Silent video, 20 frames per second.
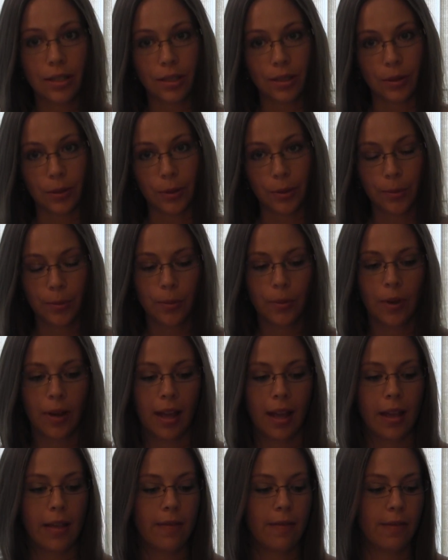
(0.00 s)
do
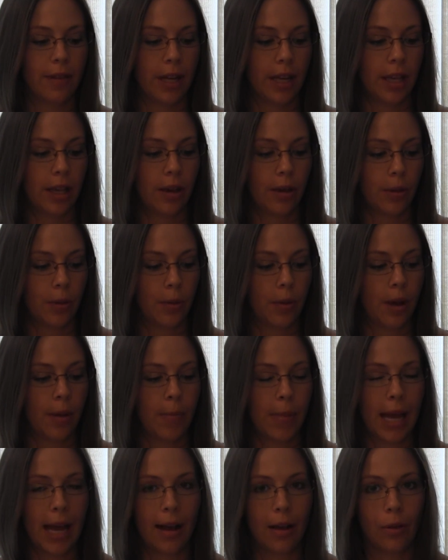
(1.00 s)
a video
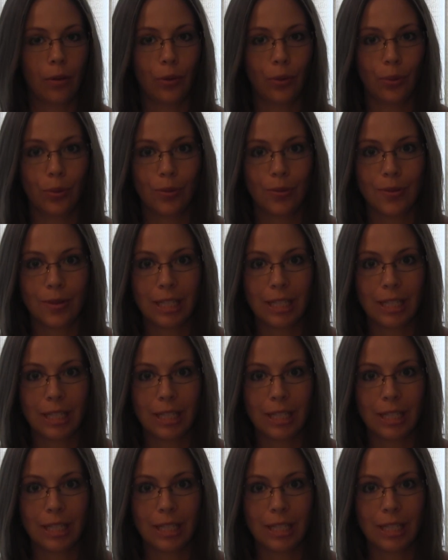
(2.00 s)
about